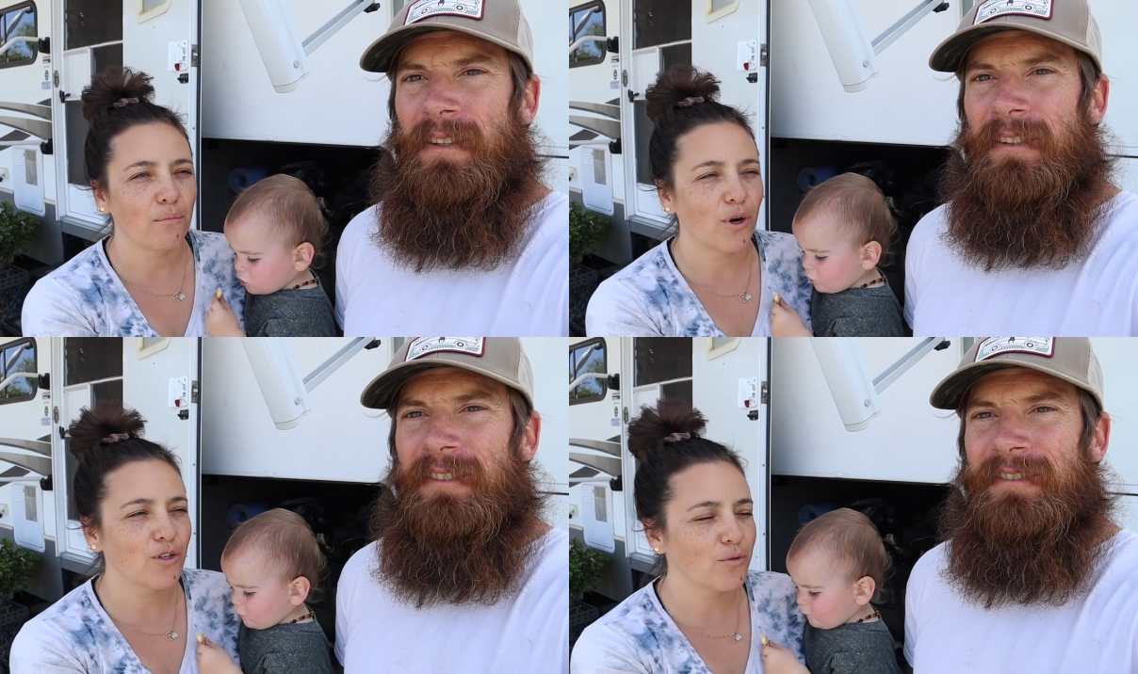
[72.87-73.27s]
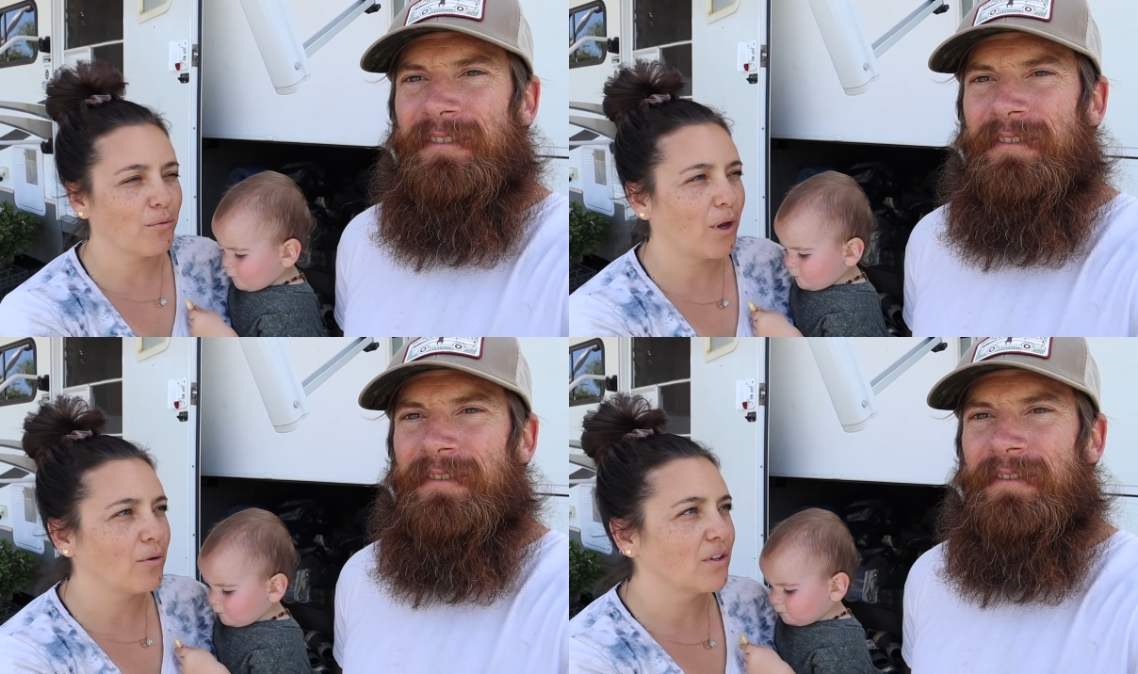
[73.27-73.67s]
Speaker 1: March went
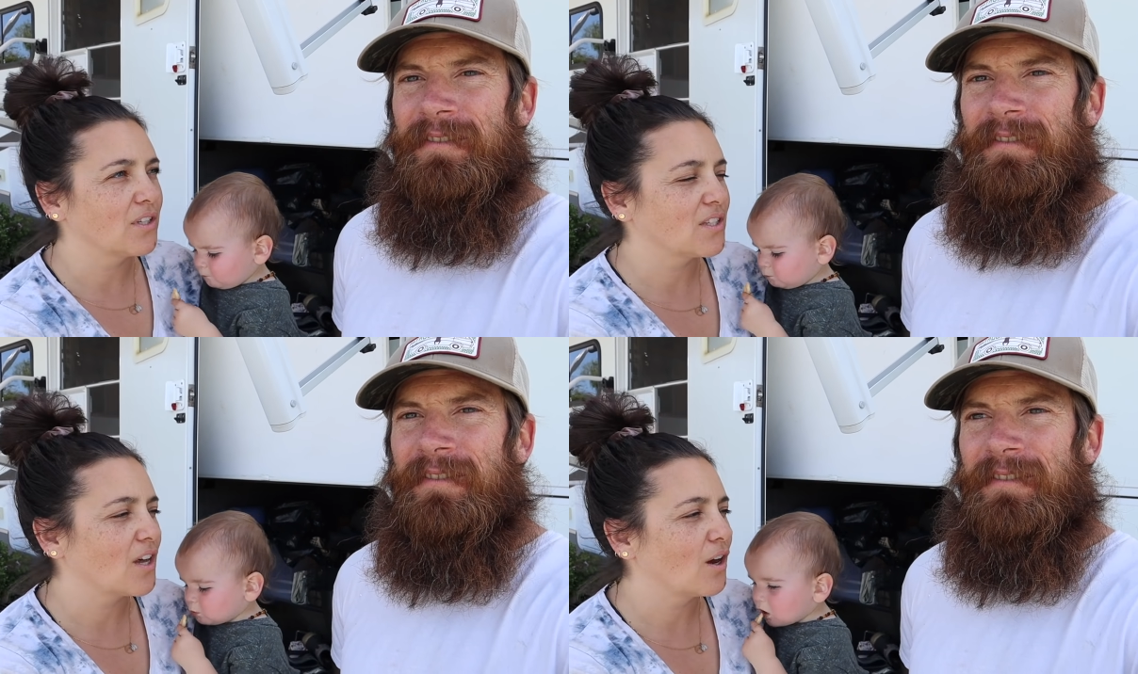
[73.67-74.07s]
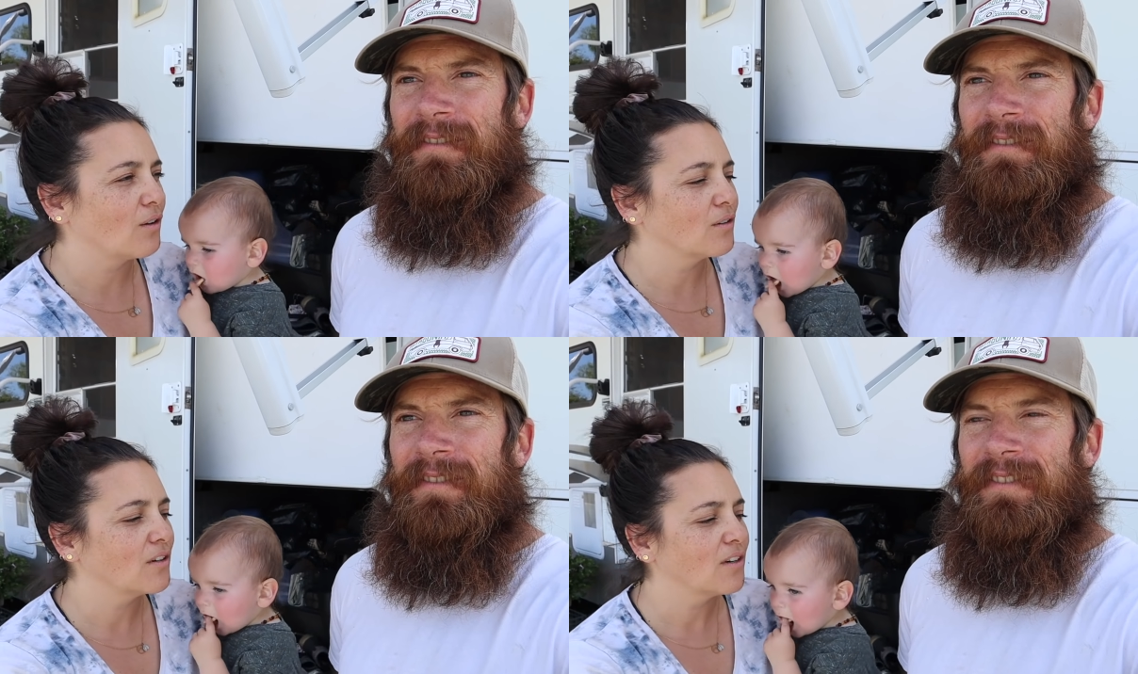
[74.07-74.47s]
by really
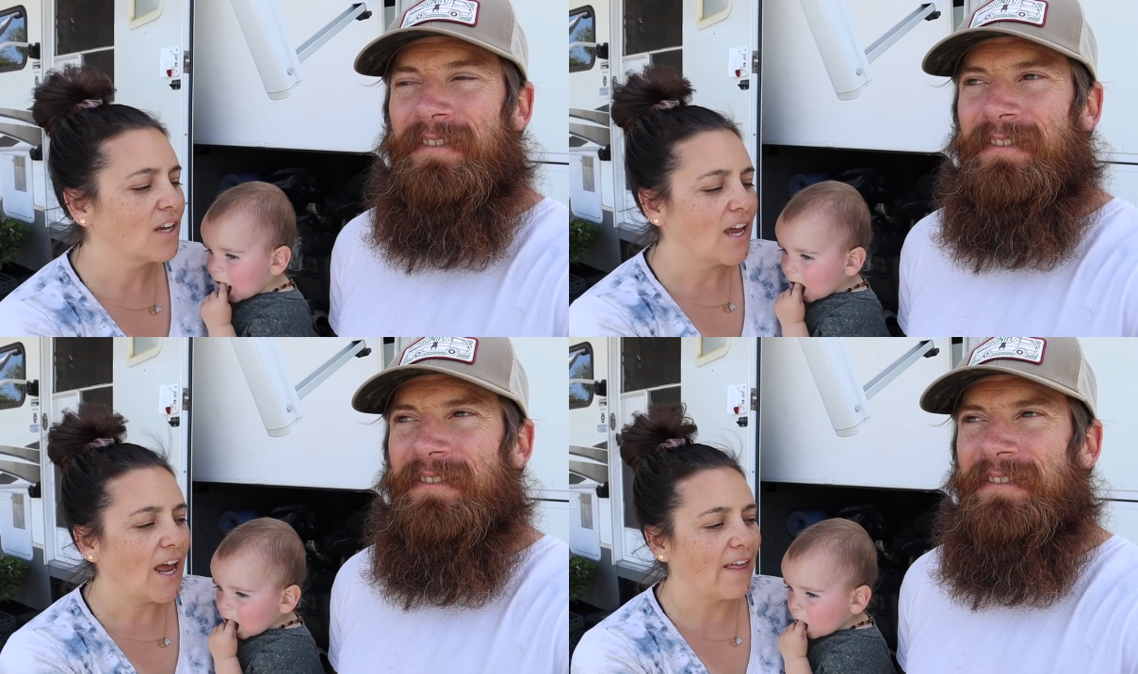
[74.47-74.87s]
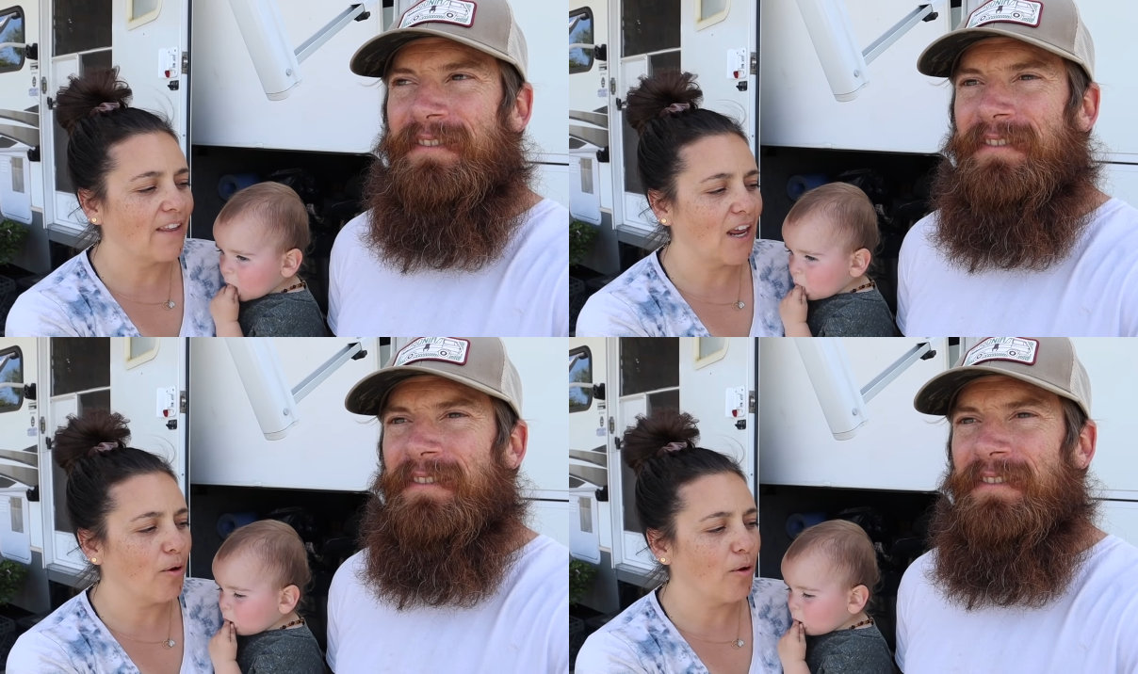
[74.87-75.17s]
slow. And then